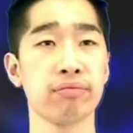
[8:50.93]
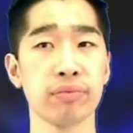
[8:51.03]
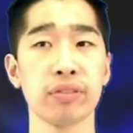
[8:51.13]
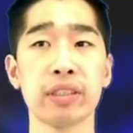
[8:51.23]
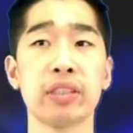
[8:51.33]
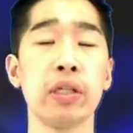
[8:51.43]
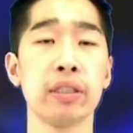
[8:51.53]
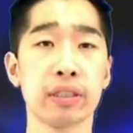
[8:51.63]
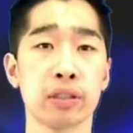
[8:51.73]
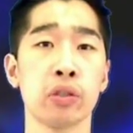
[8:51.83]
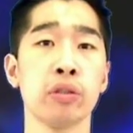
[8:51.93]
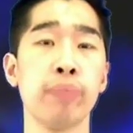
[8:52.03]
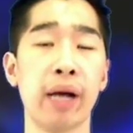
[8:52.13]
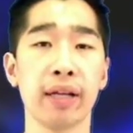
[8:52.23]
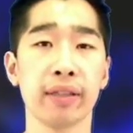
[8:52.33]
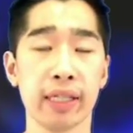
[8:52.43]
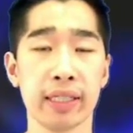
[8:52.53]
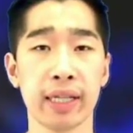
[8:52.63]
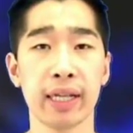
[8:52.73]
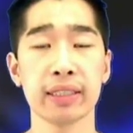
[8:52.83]
search toolbar that you
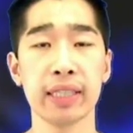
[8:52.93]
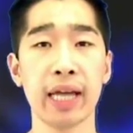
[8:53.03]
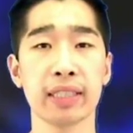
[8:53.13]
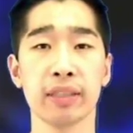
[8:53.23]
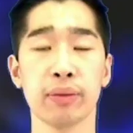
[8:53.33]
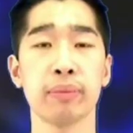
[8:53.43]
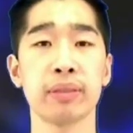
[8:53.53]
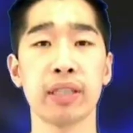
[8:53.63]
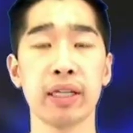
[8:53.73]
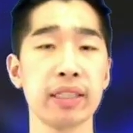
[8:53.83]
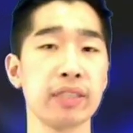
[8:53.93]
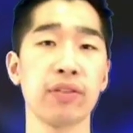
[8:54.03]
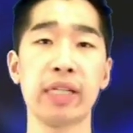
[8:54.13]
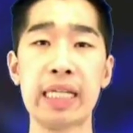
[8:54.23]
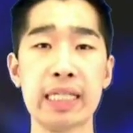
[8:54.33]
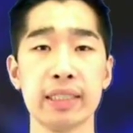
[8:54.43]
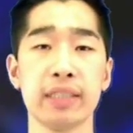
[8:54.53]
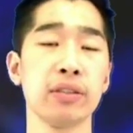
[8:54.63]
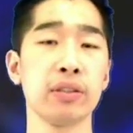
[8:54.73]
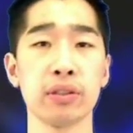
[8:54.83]
can actually add to your website, it's very easy
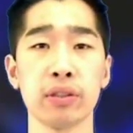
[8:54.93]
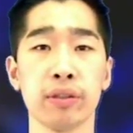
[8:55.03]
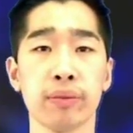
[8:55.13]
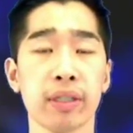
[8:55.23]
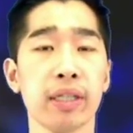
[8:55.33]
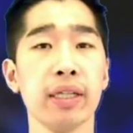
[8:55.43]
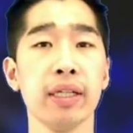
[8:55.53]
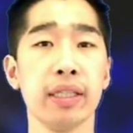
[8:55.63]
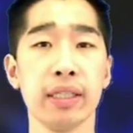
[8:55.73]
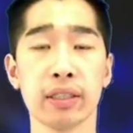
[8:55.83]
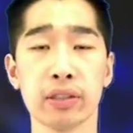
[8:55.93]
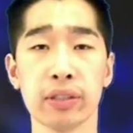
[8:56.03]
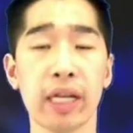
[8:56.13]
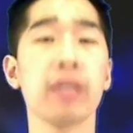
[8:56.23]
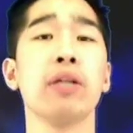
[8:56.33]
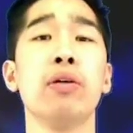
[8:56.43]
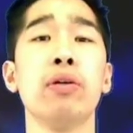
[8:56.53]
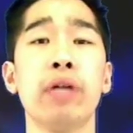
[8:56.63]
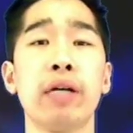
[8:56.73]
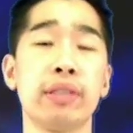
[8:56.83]
to install. You can do that,
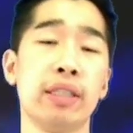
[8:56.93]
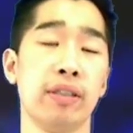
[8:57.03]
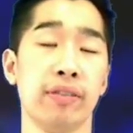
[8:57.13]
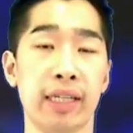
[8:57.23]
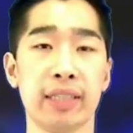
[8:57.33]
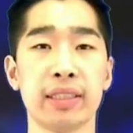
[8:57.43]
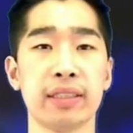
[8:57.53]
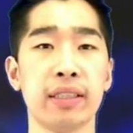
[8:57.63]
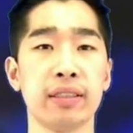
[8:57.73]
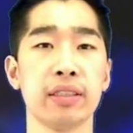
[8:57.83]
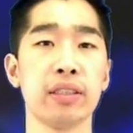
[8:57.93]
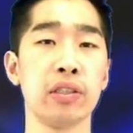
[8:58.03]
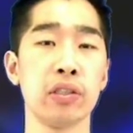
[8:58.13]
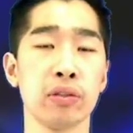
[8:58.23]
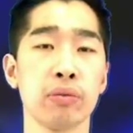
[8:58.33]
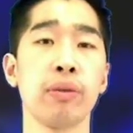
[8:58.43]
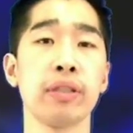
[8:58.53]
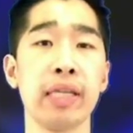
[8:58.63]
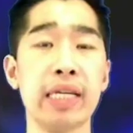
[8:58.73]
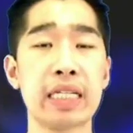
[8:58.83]
or alternatively, as I said, just use what
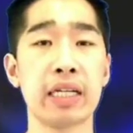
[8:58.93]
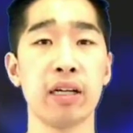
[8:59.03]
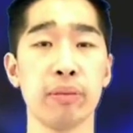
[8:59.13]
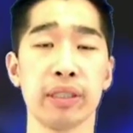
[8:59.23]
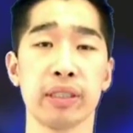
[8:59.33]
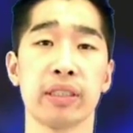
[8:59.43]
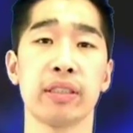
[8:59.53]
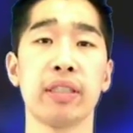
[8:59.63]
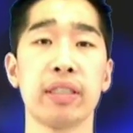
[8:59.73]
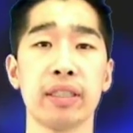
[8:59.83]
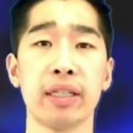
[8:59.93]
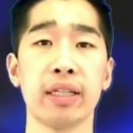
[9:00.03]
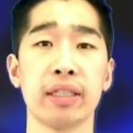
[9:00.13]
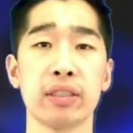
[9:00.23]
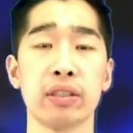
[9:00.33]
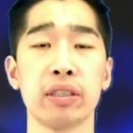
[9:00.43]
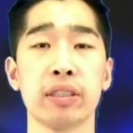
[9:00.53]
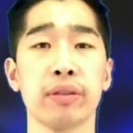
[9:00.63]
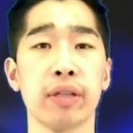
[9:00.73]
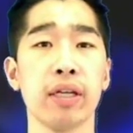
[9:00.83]
the e-commerce
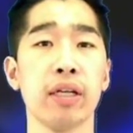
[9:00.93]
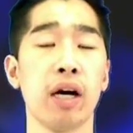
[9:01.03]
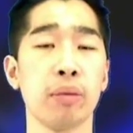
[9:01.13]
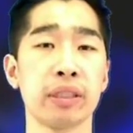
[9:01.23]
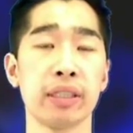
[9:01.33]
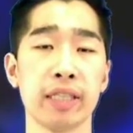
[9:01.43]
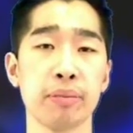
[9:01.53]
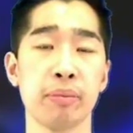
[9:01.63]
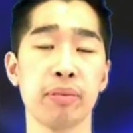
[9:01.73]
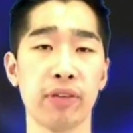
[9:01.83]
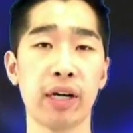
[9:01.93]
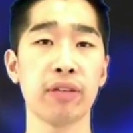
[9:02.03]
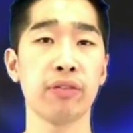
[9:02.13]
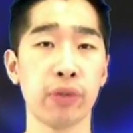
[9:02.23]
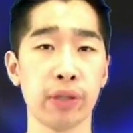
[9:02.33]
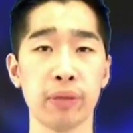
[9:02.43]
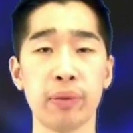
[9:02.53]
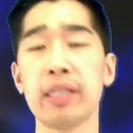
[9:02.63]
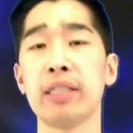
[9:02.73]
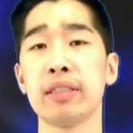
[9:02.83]
search option has been provided for you
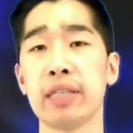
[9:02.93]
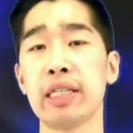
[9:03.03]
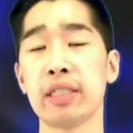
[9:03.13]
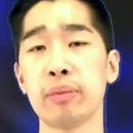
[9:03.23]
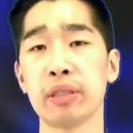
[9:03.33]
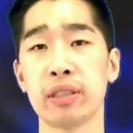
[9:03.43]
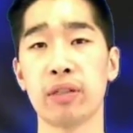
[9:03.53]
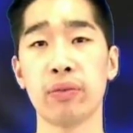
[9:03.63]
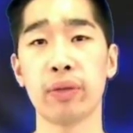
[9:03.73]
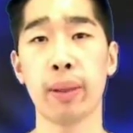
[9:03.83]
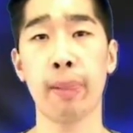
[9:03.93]
within your e-commerce software.